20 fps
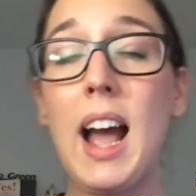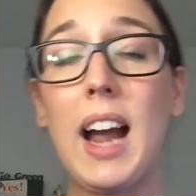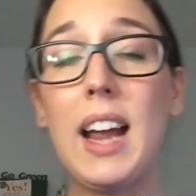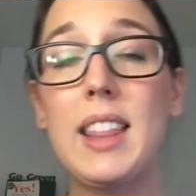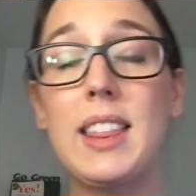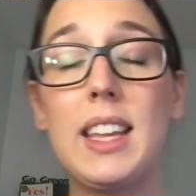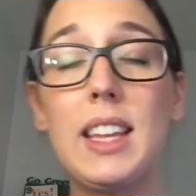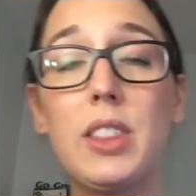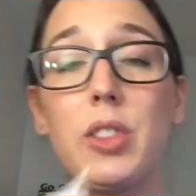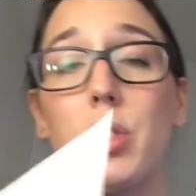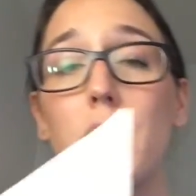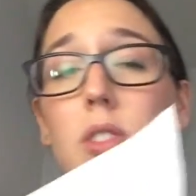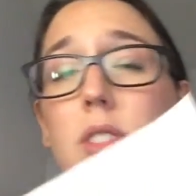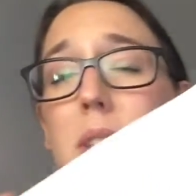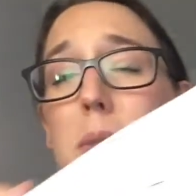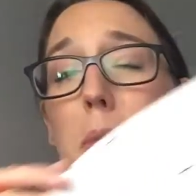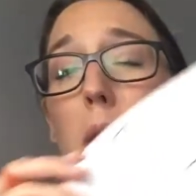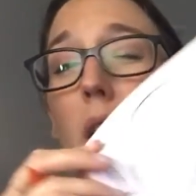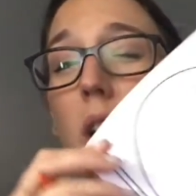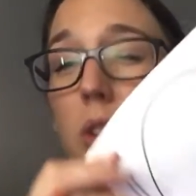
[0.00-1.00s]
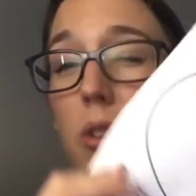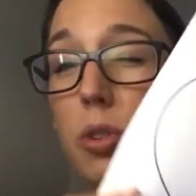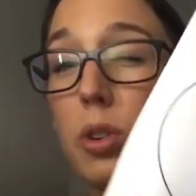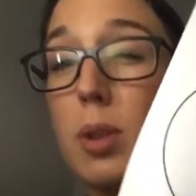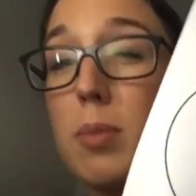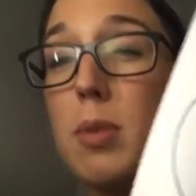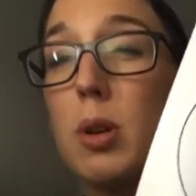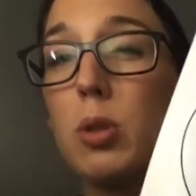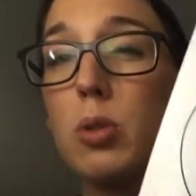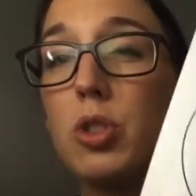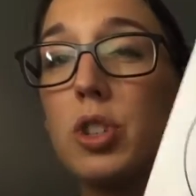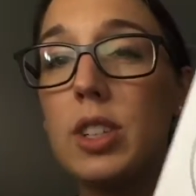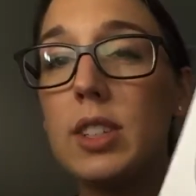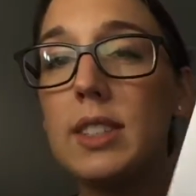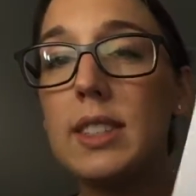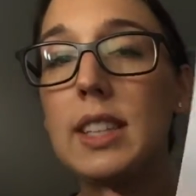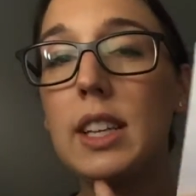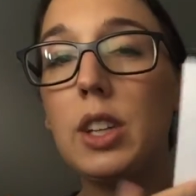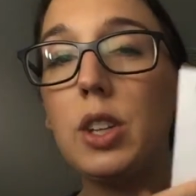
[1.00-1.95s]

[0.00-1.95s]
I think there are some other emotions that